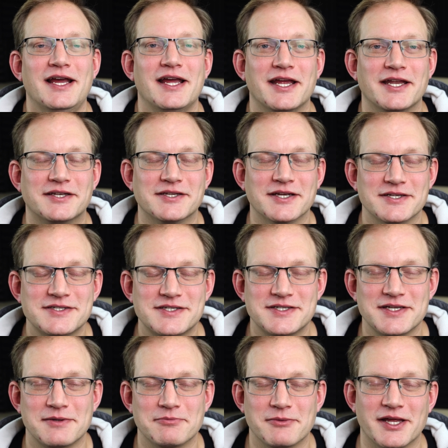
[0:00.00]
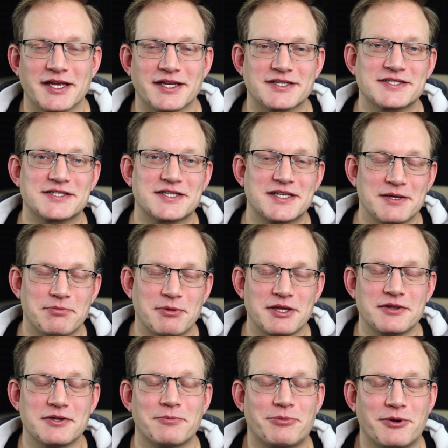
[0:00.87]
it does seem like
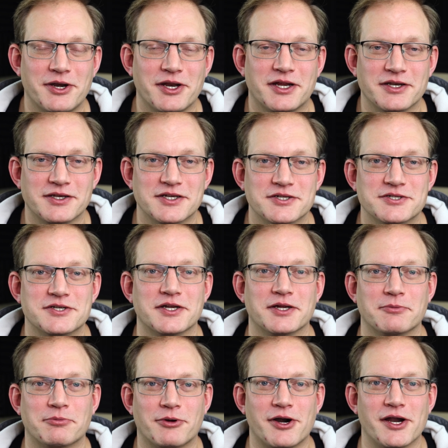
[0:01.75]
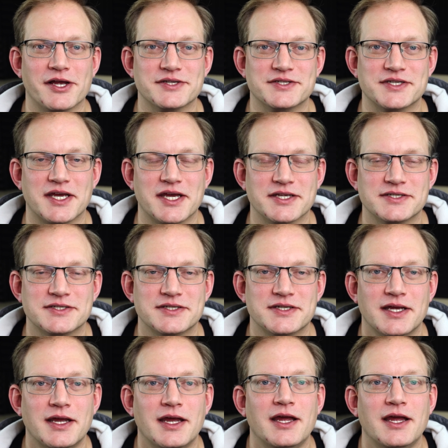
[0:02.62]
skipping the preconditioning process